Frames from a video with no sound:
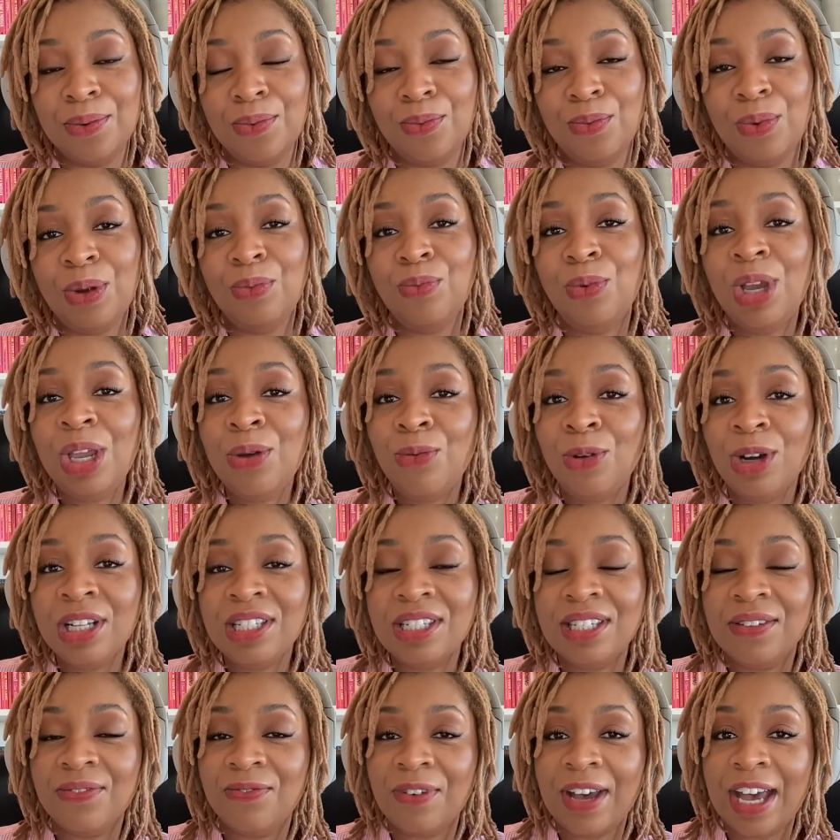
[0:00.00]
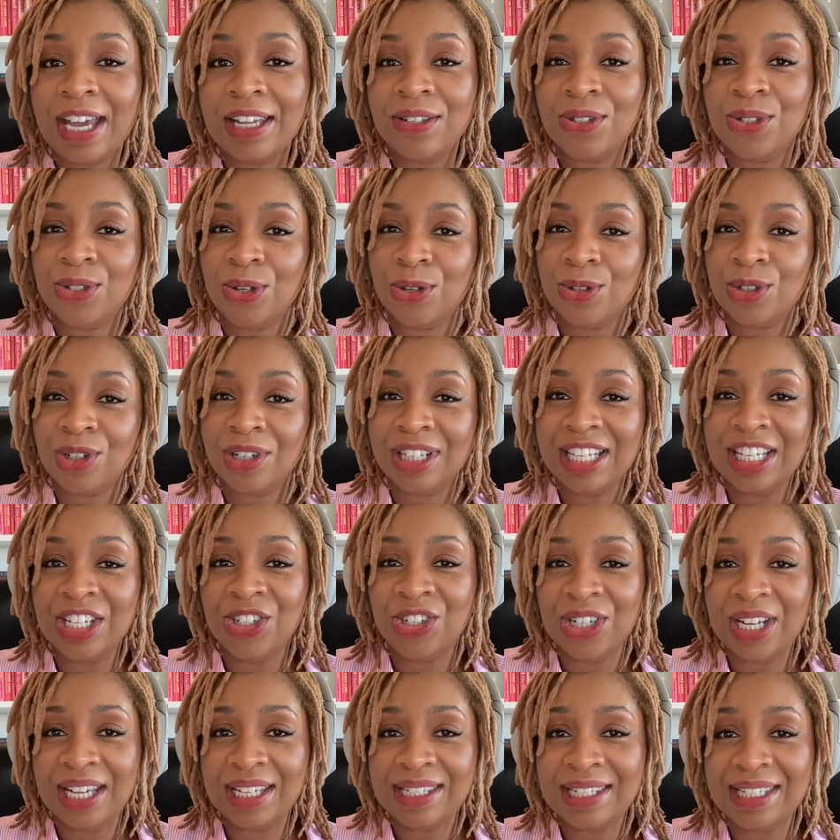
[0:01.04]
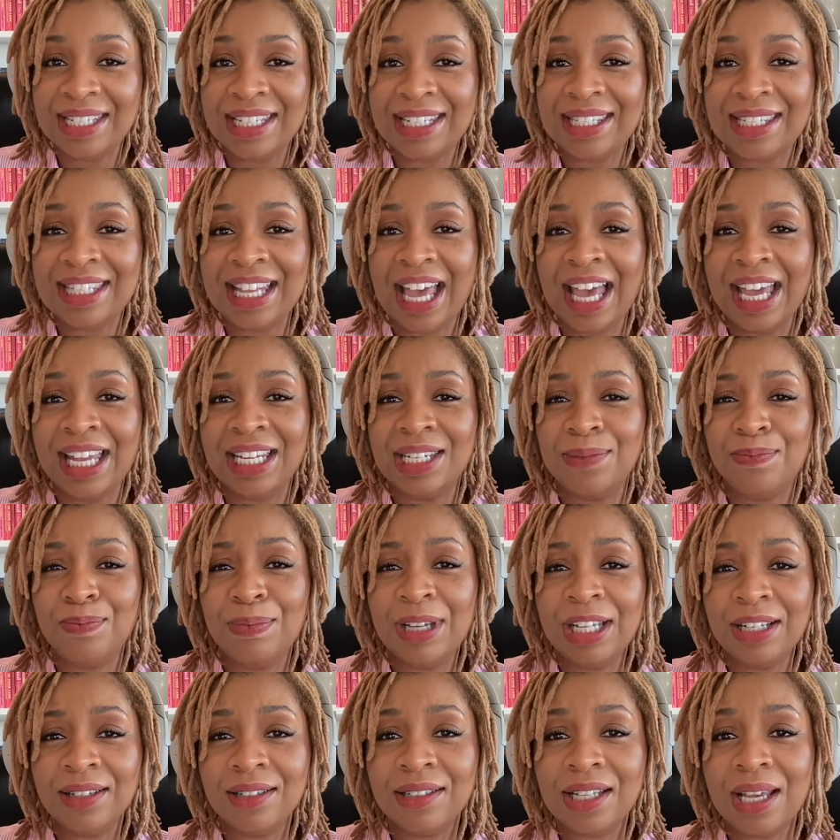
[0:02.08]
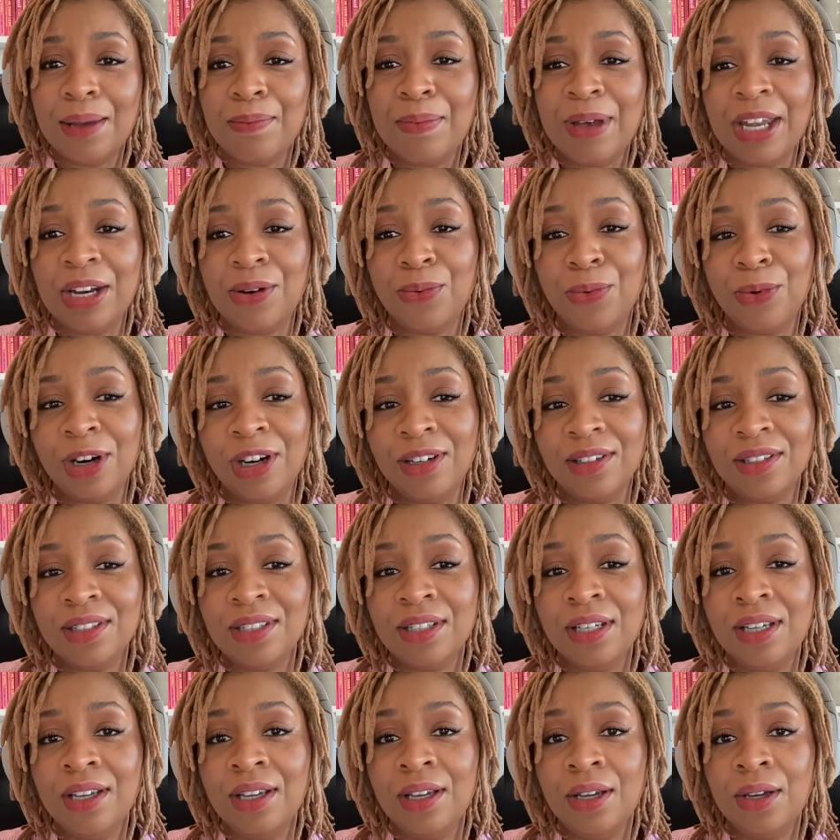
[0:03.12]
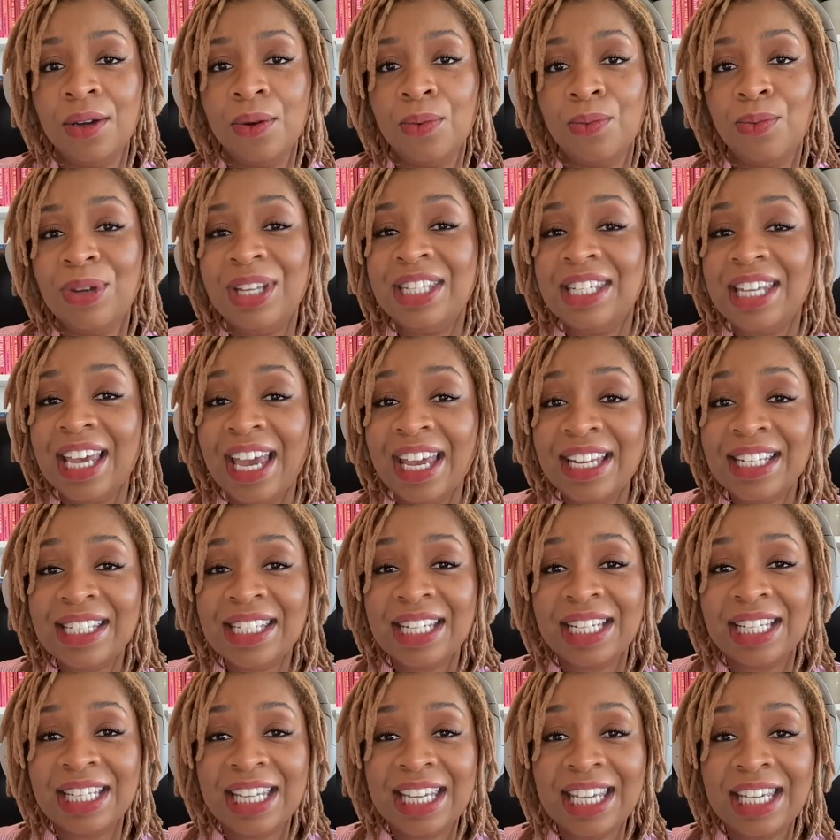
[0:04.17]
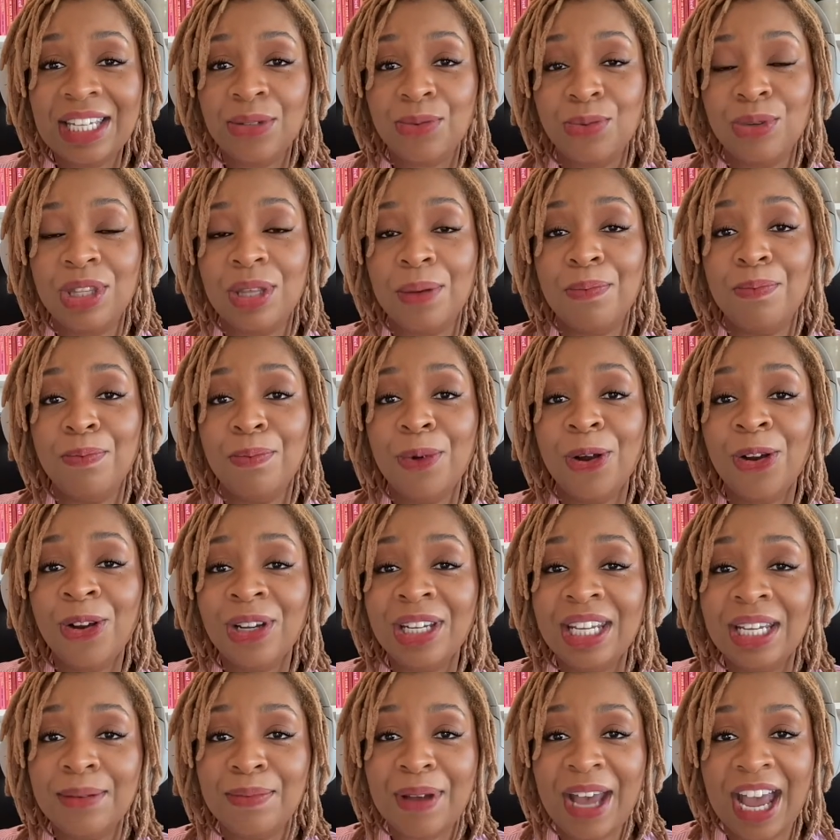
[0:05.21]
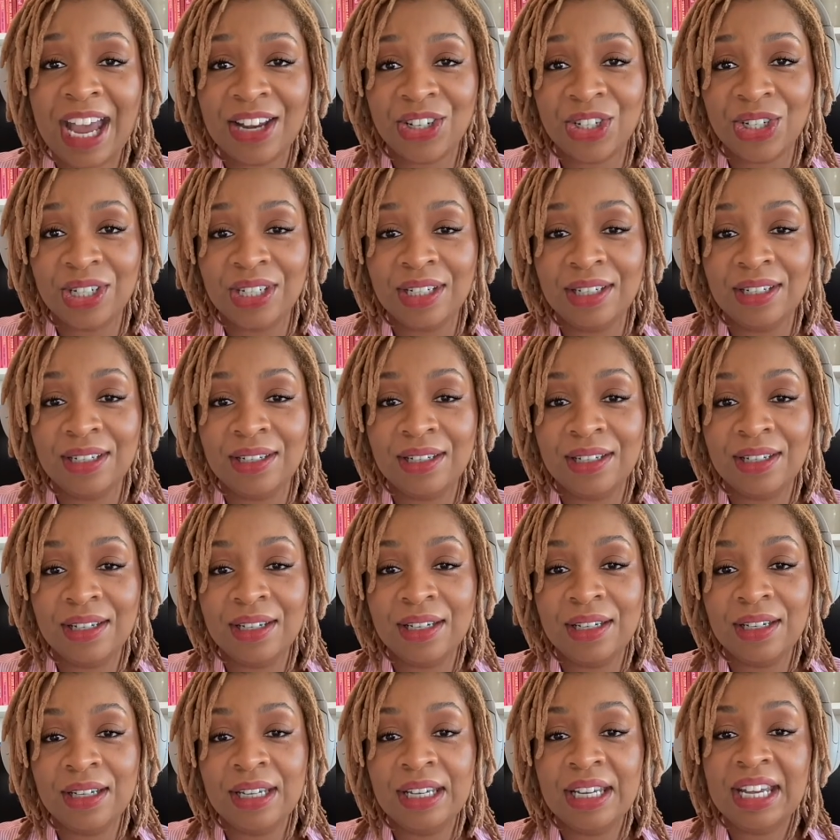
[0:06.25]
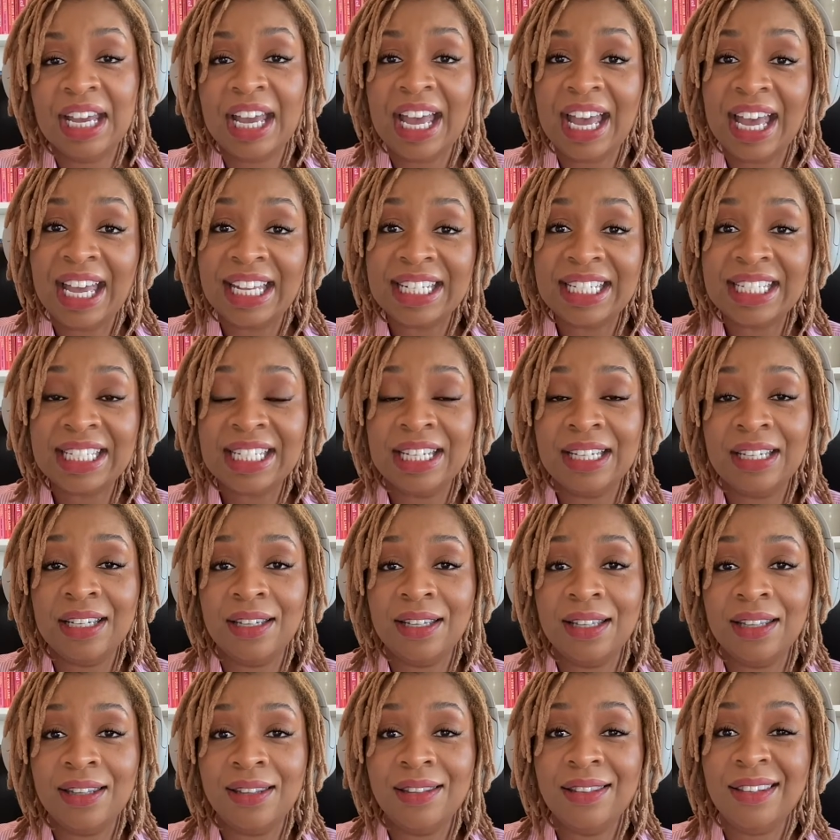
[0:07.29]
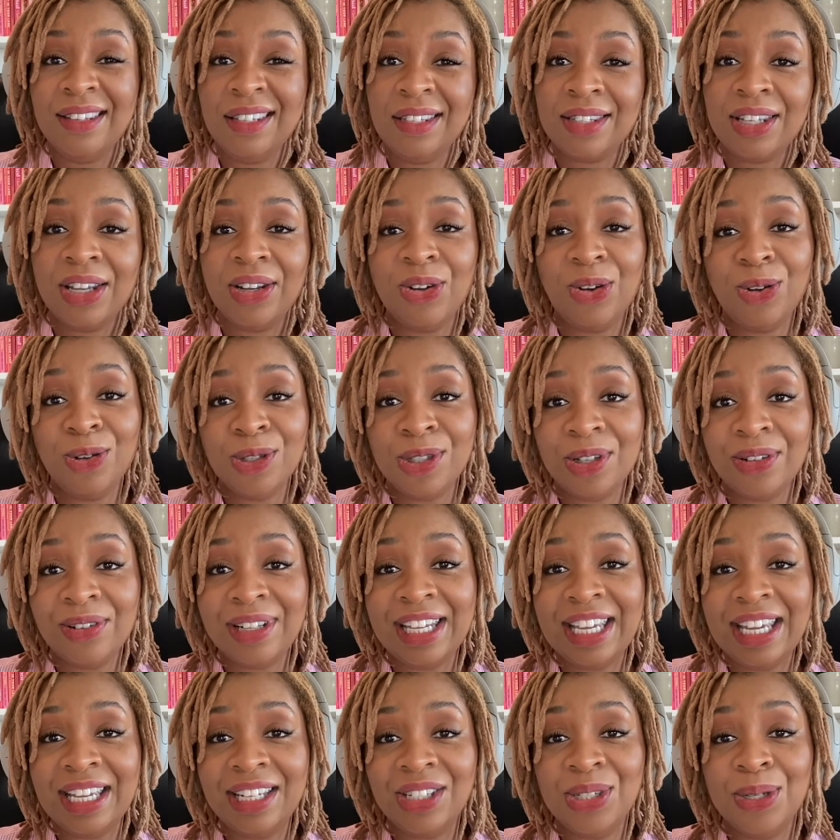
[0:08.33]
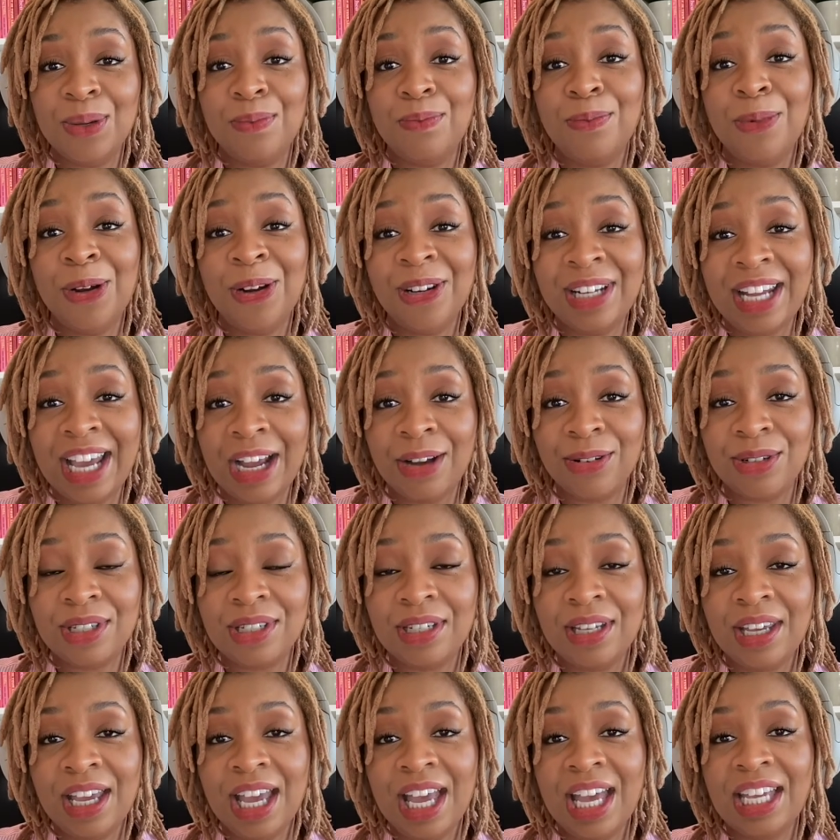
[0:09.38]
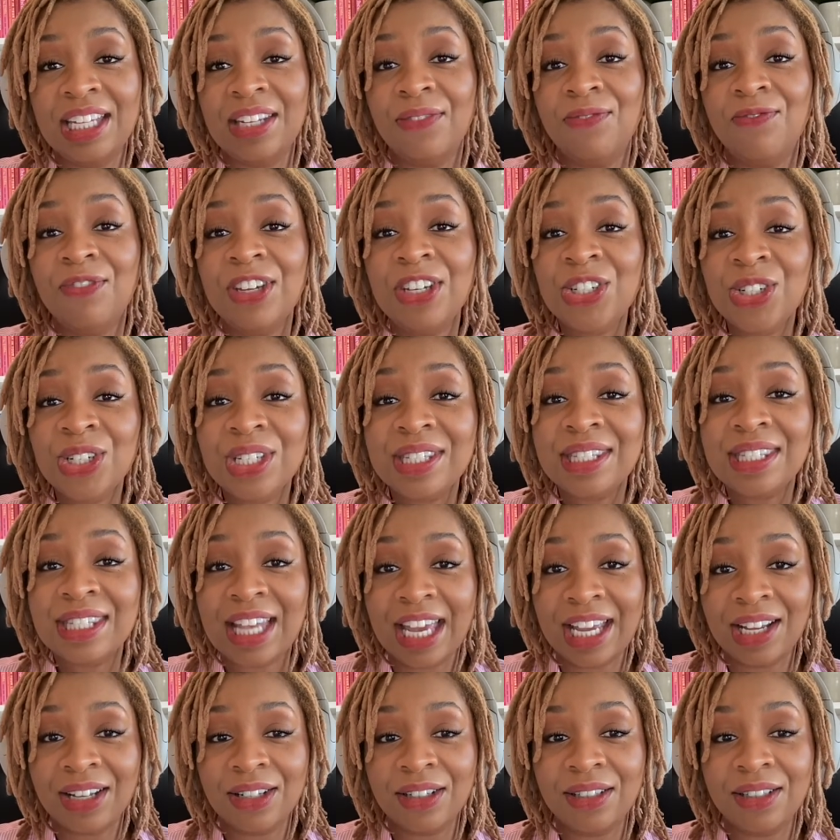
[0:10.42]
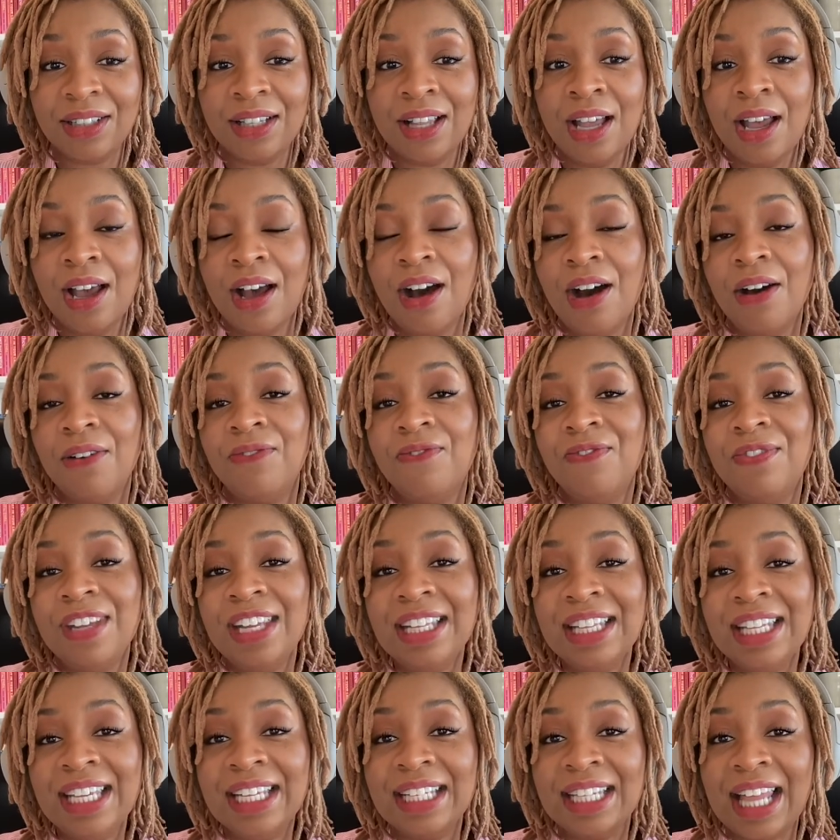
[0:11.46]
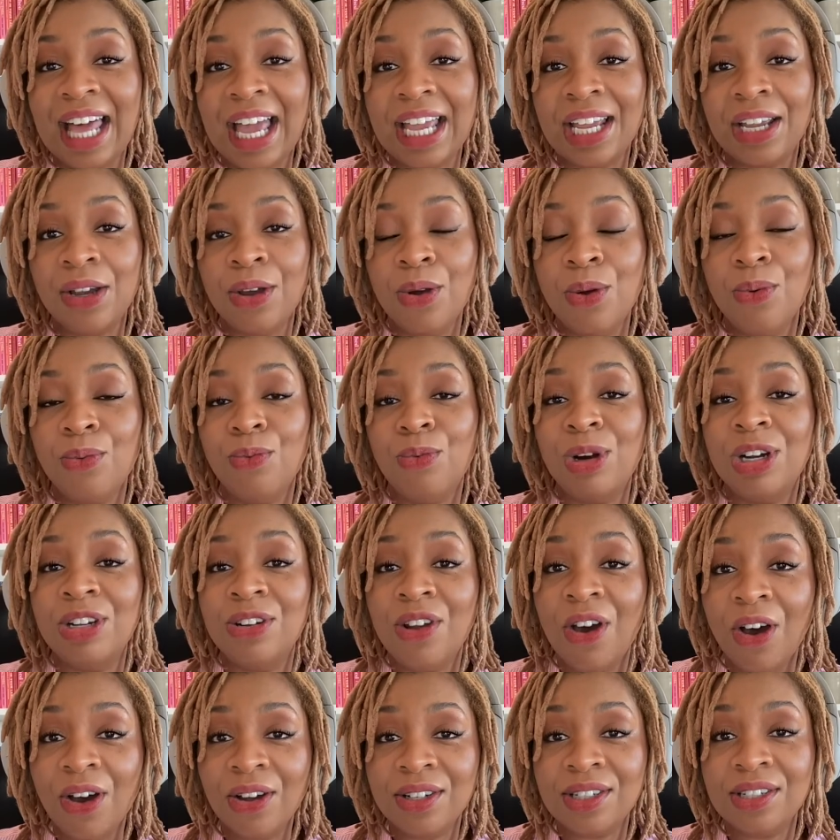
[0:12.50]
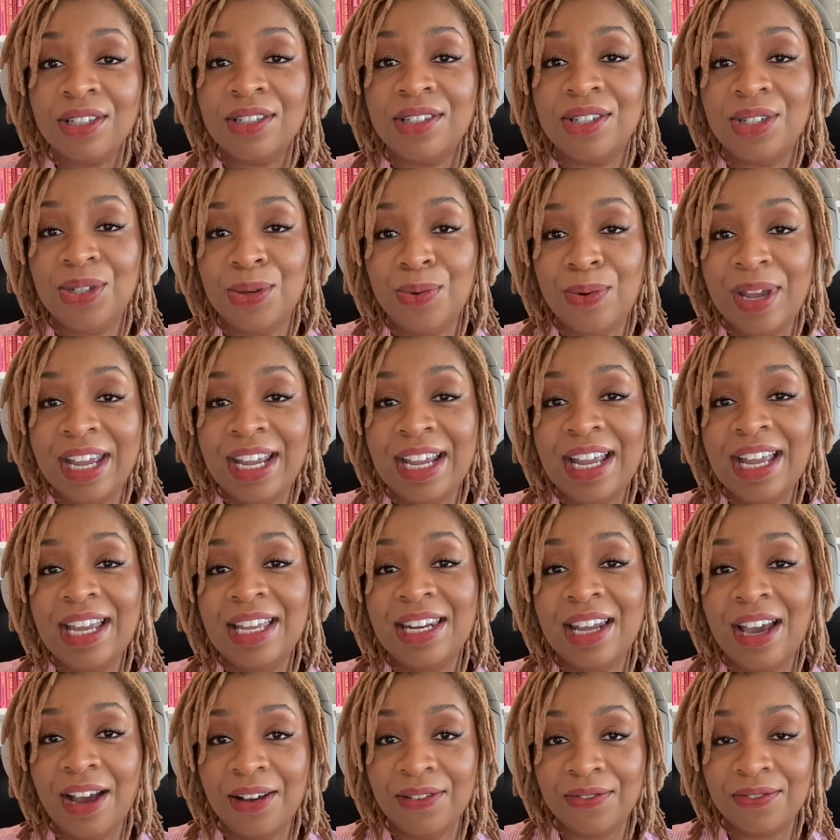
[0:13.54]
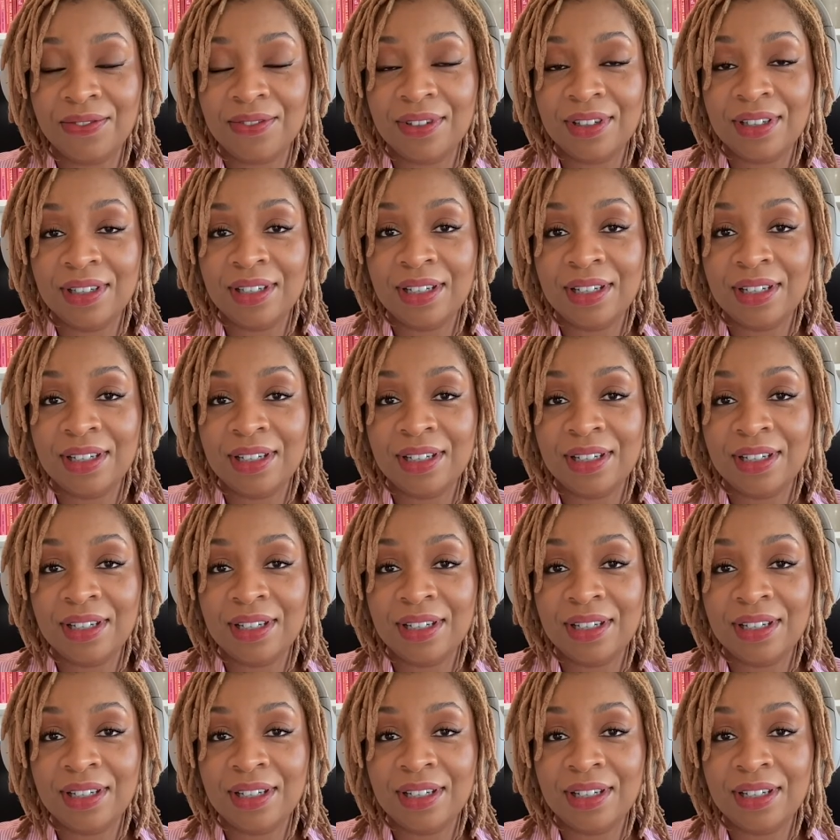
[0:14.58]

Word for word: When we want to fight social injustice and build a better world, we tend to lead with a burning passion. And this can also lead to burnout and a vicious cycle of feeling like we're not doing enough.